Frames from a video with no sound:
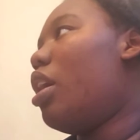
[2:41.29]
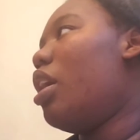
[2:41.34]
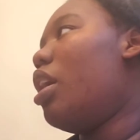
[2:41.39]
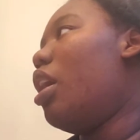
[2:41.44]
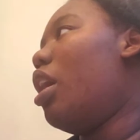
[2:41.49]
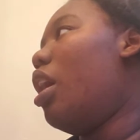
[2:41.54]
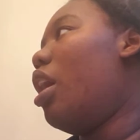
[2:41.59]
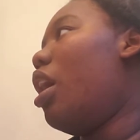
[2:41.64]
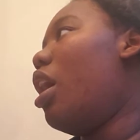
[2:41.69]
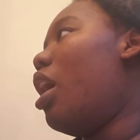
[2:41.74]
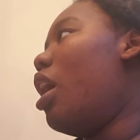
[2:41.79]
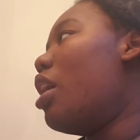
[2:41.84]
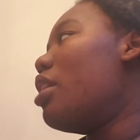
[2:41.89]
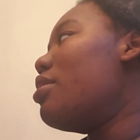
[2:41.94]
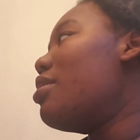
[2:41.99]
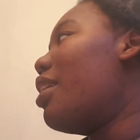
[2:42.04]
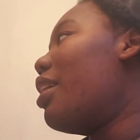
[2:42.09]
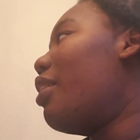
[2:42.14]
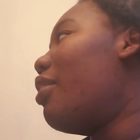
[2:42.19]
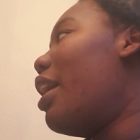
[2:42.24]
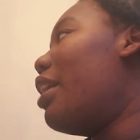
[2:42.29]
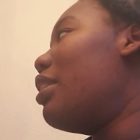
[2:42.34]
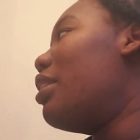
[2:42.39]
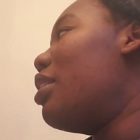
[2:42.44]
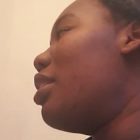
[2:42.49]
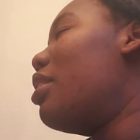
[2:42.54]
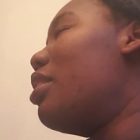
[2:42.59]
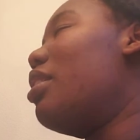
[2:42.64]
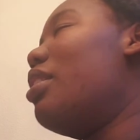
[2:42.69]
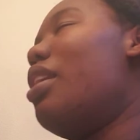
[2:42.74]
Oh, it's like a
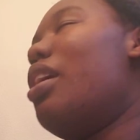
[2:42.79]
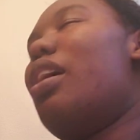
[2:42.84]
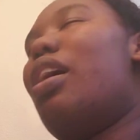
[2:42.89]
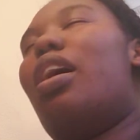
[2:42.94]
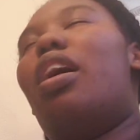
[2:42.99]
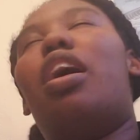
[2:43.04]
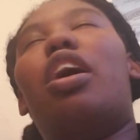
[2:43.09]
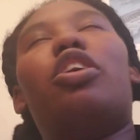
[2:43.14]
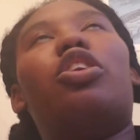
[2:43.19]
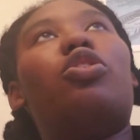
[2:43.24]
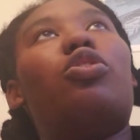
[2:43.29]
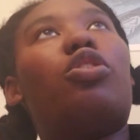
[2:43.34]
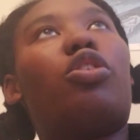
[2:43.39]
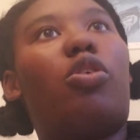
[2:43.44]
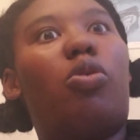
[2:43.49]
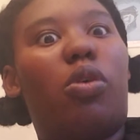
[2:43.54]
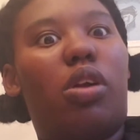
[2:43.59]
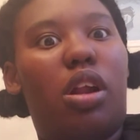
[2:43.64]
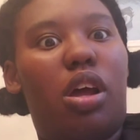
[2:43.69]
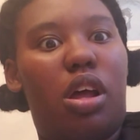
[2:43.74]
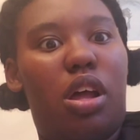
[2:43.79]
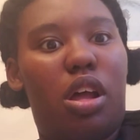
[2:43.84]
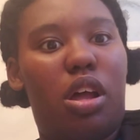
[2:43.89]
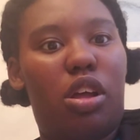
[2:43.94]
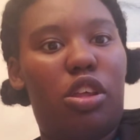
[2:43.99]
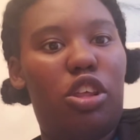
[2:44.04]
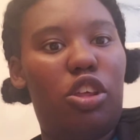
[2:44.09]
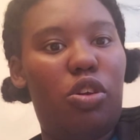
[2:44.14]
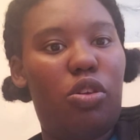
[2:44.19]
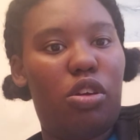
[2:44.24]
uh Unicoin
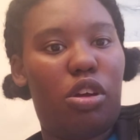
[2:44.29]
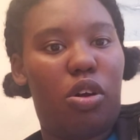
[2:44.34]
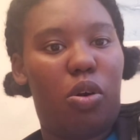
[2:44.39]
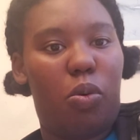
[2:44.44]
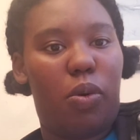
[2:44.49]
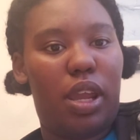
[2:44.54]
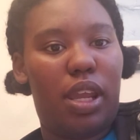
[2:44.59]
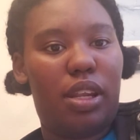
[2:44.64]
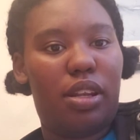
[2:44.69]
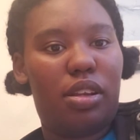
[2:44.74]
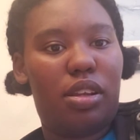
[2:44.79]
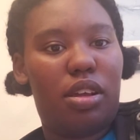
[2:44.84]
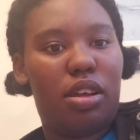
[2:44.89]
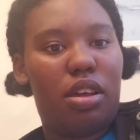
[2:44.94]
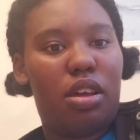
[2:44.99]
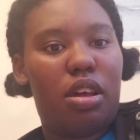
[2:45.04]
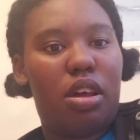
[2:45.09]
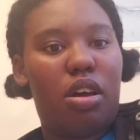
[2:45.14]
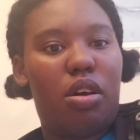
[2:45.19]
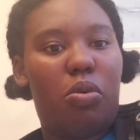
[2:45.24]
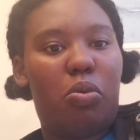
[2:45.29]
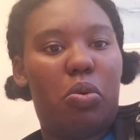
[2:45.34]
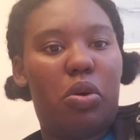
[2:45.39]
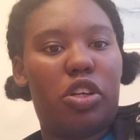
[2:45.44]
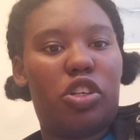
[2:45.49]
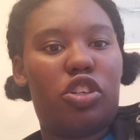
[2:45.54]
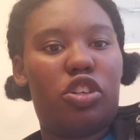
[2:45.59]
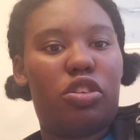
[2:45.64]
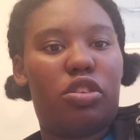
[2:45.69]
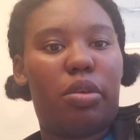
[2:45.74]
Unicoin
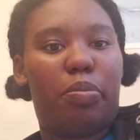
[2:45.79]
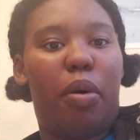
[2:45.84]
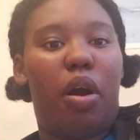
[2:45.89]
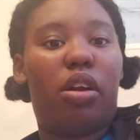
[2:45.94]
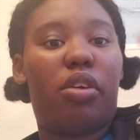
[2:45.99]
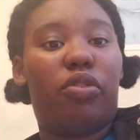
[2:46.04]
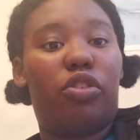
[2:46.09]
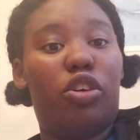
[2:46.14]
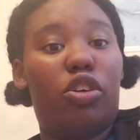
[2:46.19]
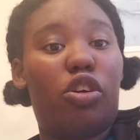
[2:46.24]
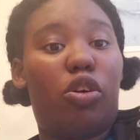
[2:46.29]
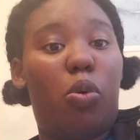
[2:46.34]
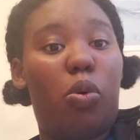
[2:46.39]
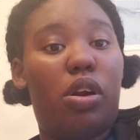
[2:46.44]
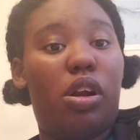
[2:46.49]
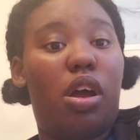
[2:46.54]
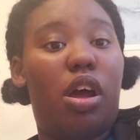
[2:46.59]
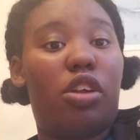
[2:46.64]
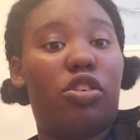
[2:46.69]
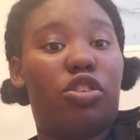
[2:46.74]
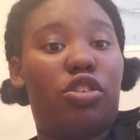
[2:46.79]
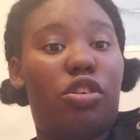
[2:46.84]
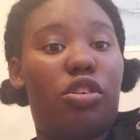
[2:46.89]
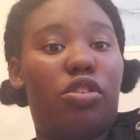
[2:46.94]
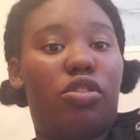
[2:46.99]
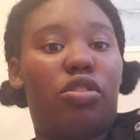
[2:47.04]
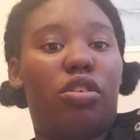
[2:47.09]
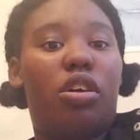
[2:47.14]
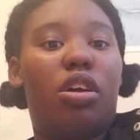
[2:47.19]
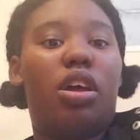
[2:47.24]
which is a part of Unicorn
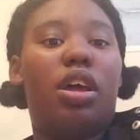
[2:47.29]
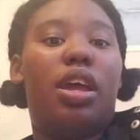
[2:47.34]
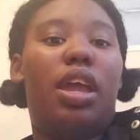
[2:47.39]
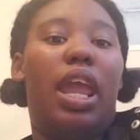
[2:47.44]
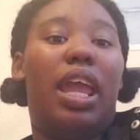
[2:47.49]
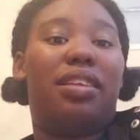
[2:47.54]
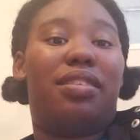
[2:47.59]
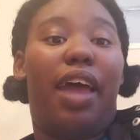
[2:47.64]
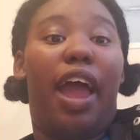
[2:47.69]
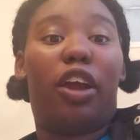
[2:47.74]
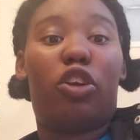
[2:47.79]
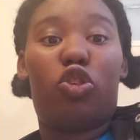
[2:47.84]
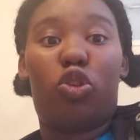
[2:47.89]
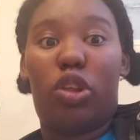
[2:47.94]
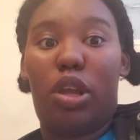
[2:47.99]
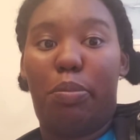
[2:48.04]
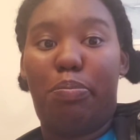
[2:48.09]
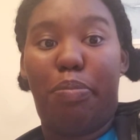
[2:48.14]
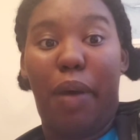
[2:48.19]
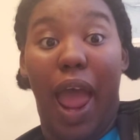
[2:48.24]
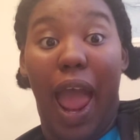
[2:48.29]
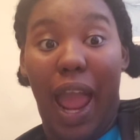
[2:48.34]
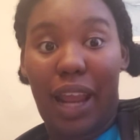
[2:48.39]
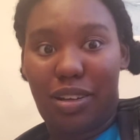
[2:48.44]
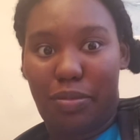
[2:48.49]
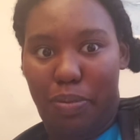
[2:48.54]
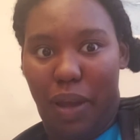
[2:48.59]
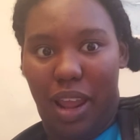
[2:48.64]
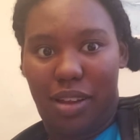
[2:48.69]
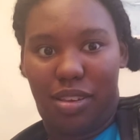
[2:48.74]
Hunters, It's actually
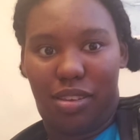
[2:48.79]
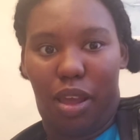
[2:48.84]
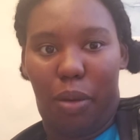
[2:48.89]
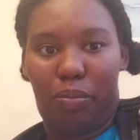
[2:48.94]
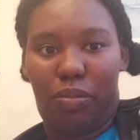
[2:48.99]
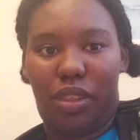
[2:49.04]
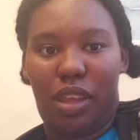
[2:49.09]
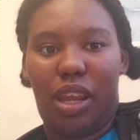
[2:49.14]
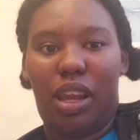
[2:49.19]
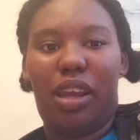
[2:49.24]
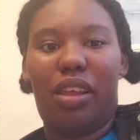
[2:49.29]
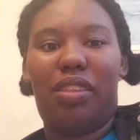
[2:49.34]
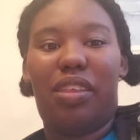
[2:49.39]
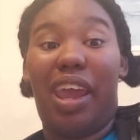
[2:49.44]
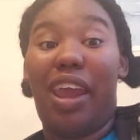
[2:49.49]
backed by something.